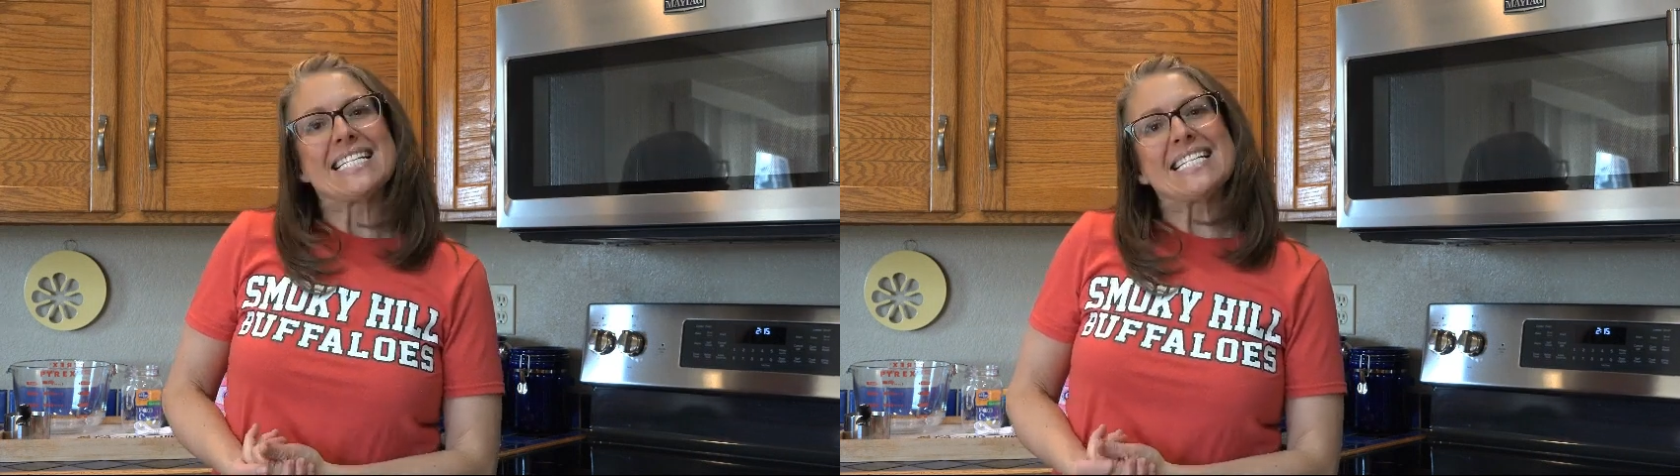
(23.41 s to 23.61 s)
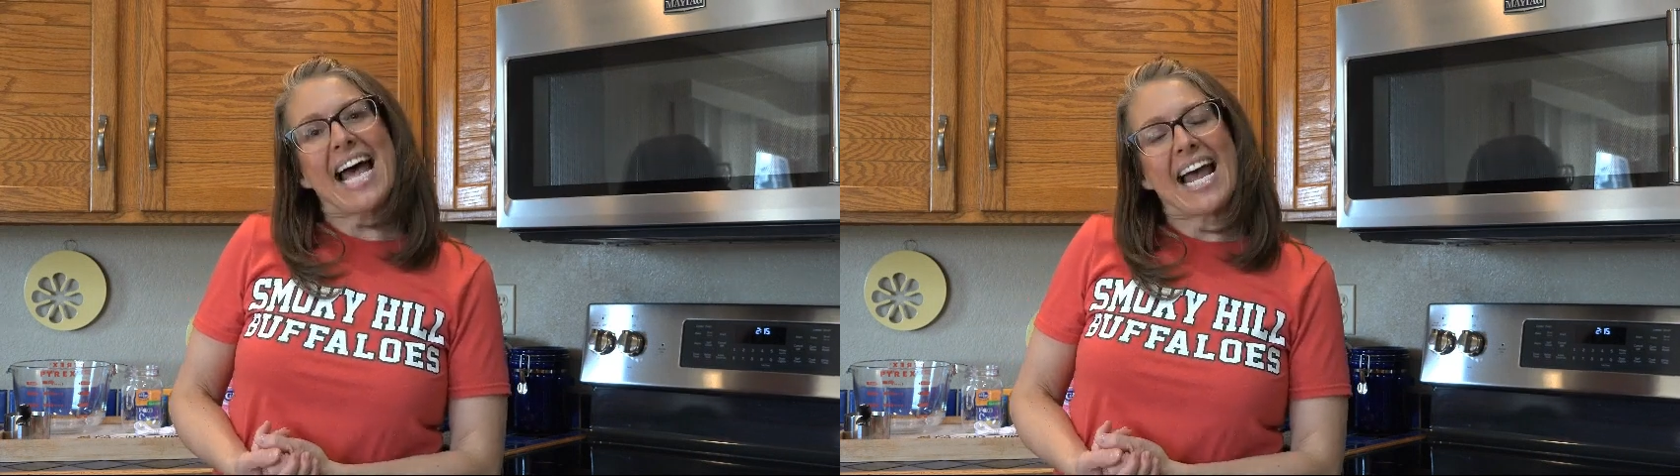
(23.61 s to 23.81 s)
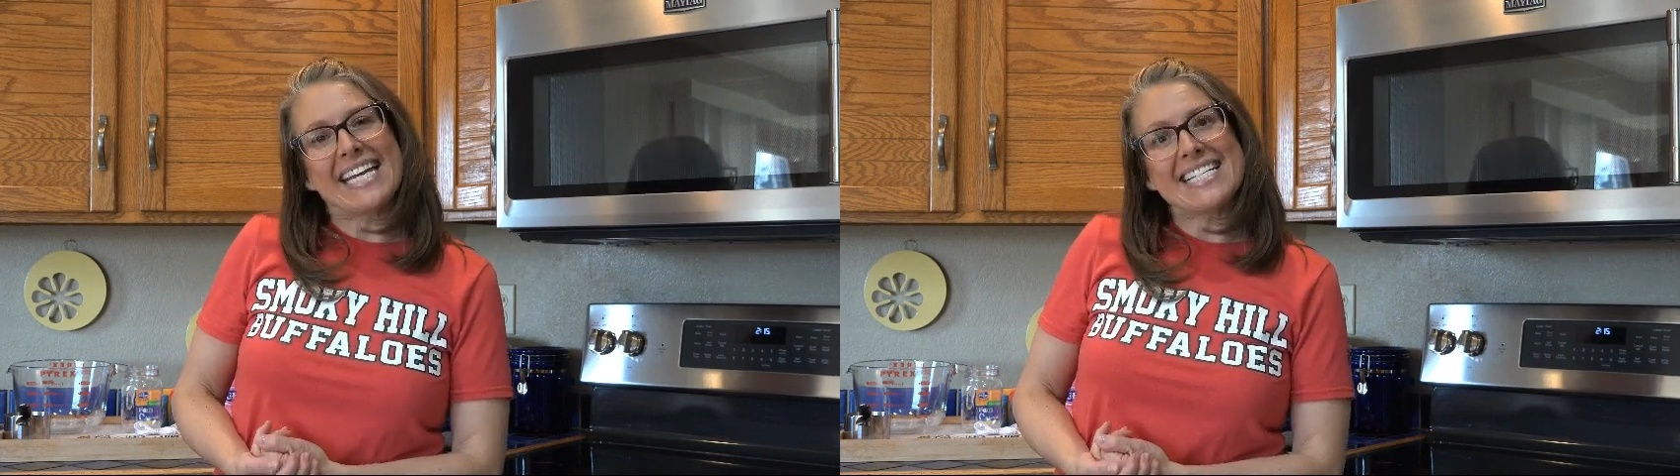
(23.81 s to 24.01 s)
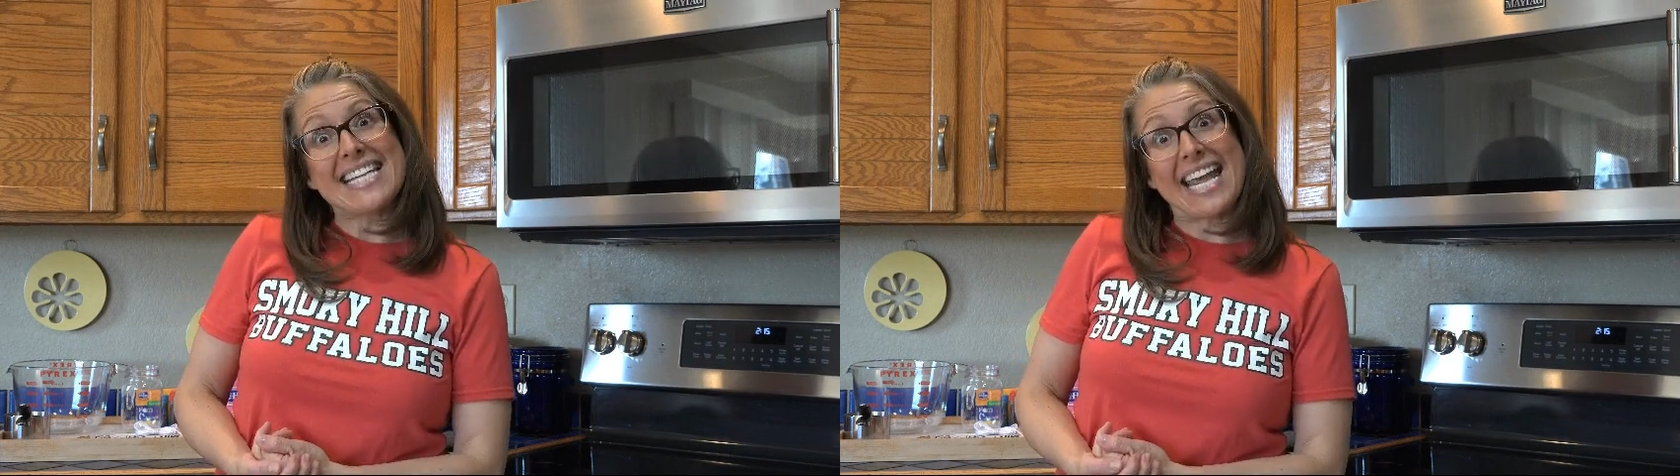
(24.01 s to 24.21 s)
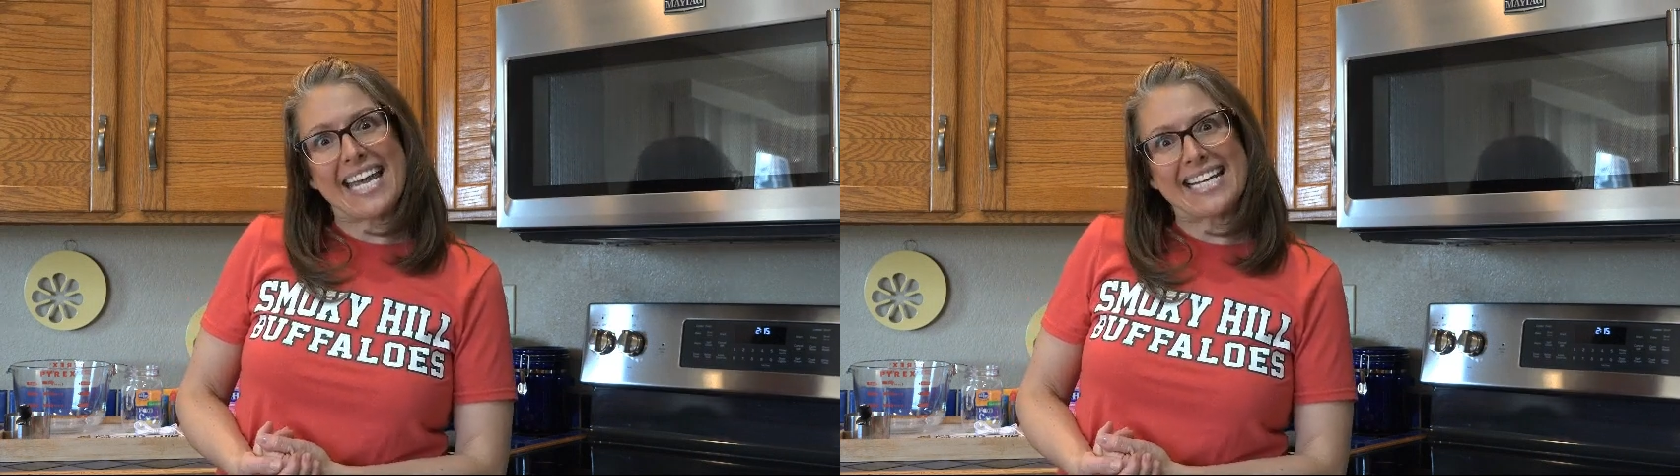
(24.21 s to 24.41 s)
science
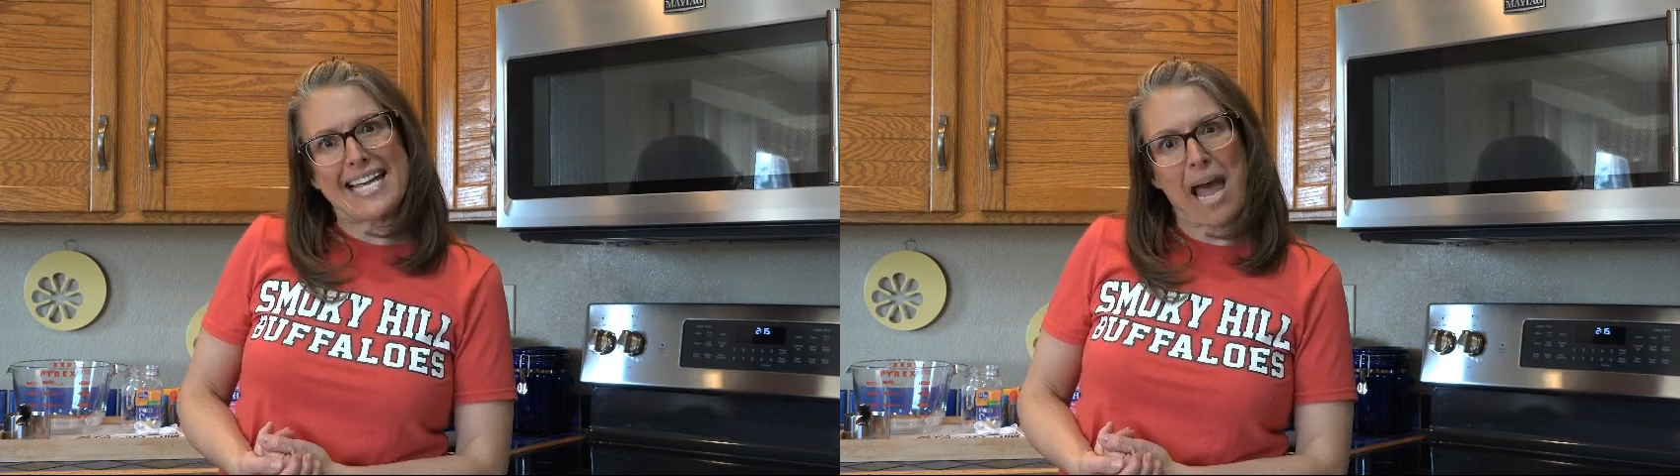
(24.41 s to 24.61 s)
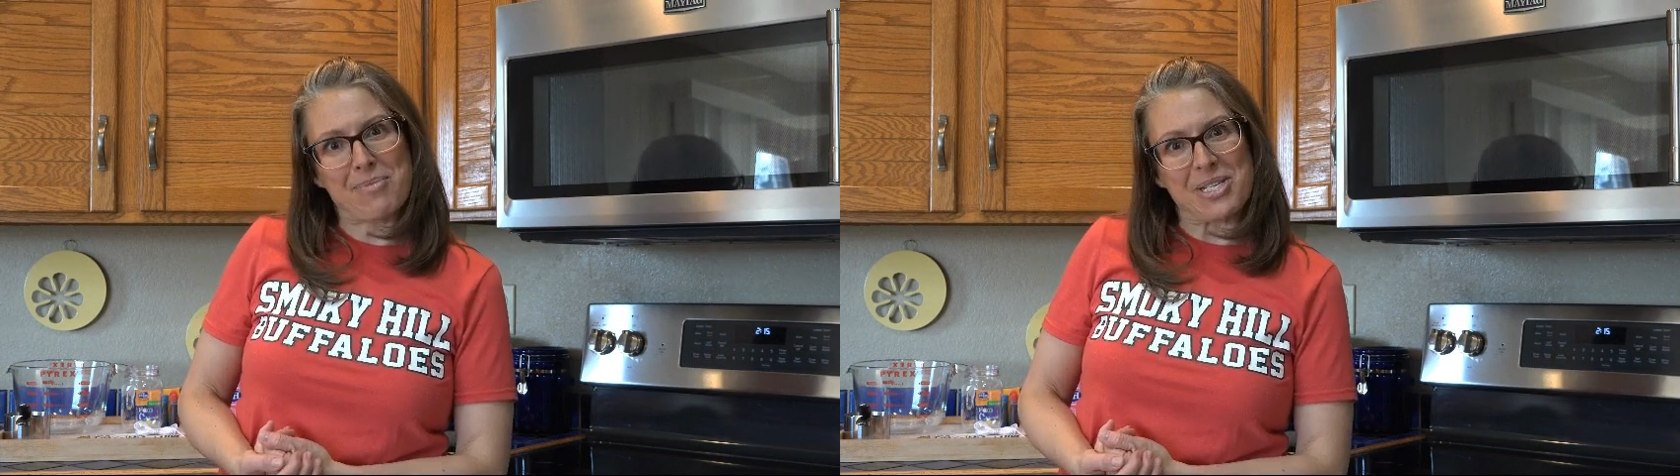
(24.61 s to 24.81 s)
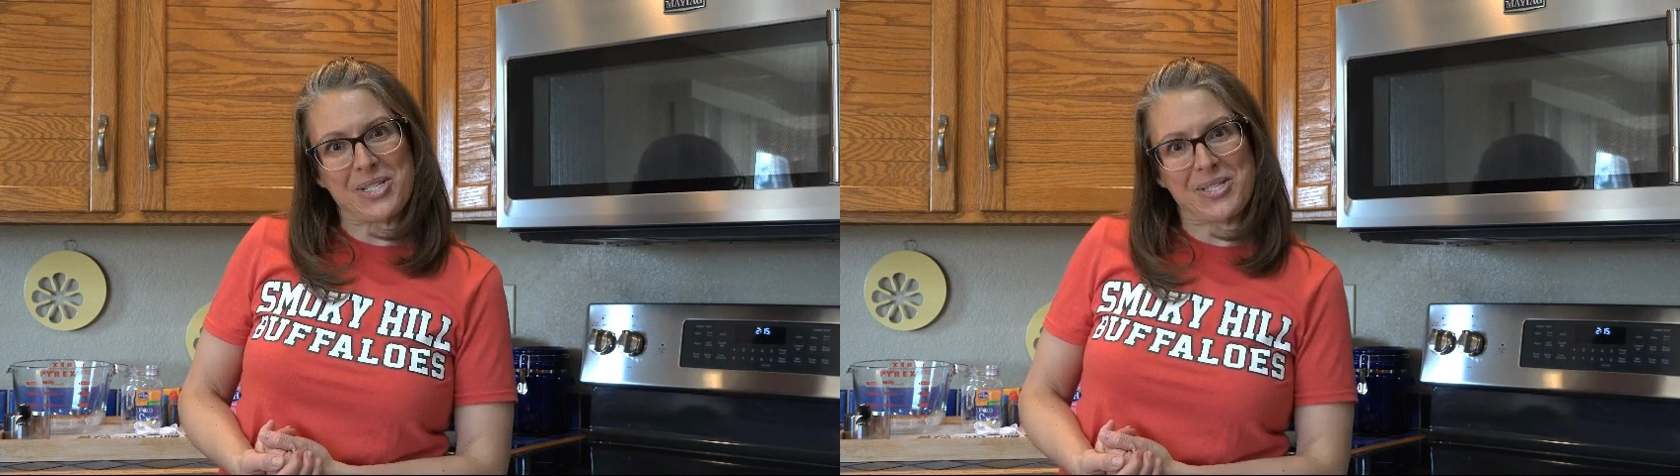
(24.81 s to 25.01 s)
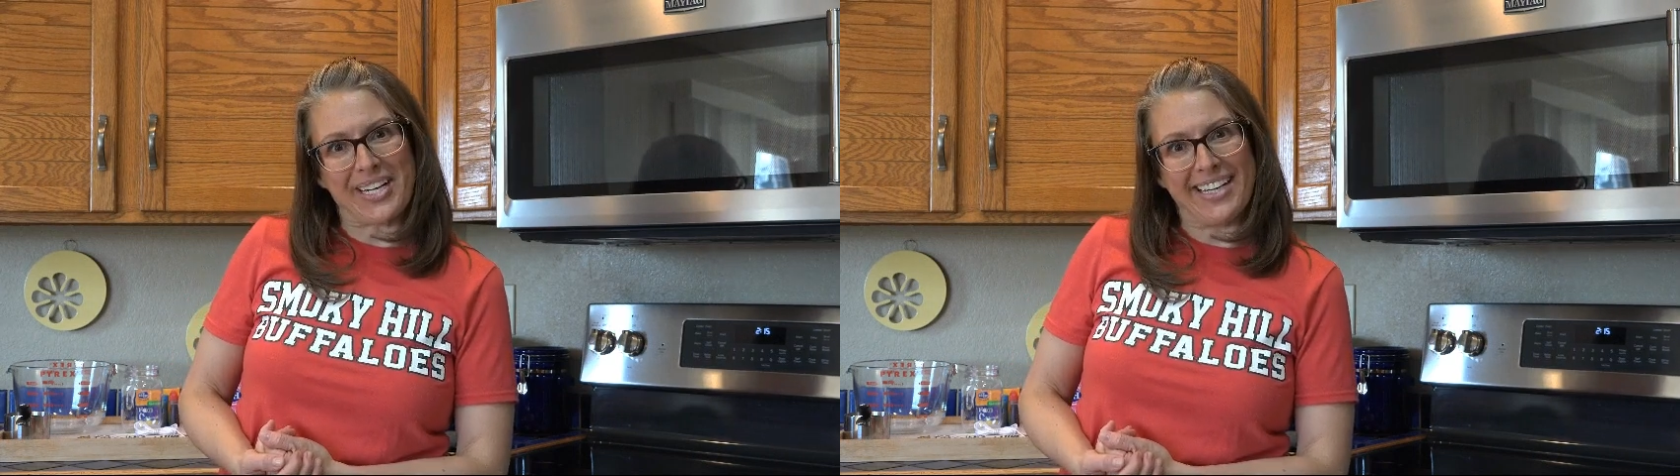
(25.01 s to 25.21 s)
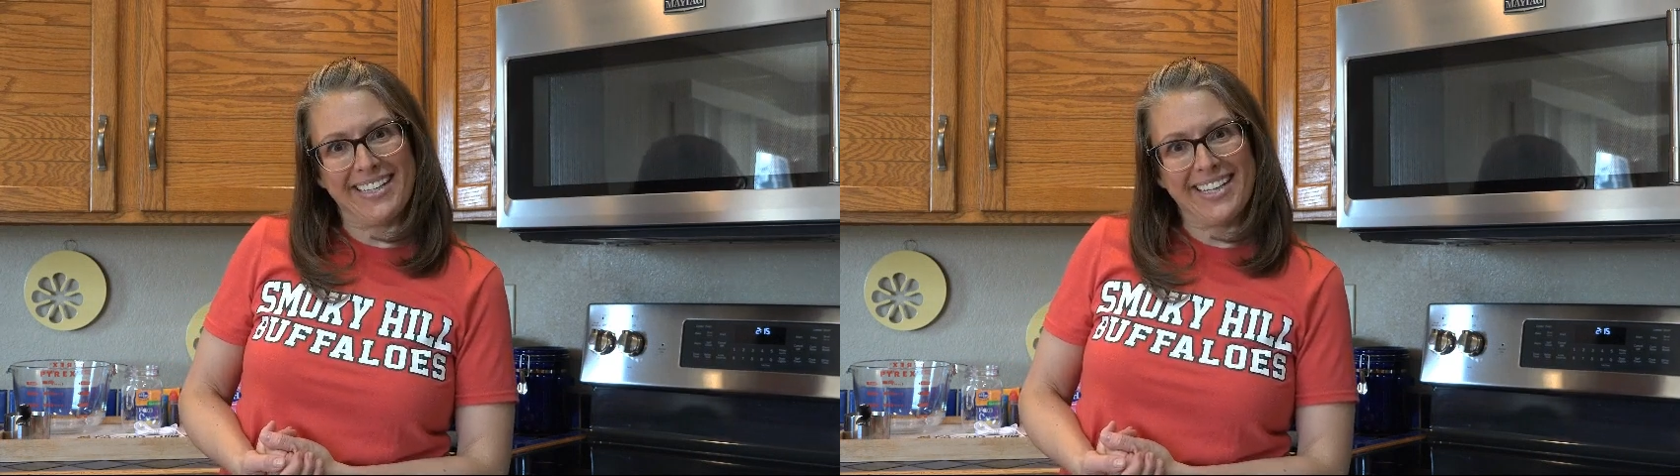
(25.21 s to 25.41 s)
and chemistry.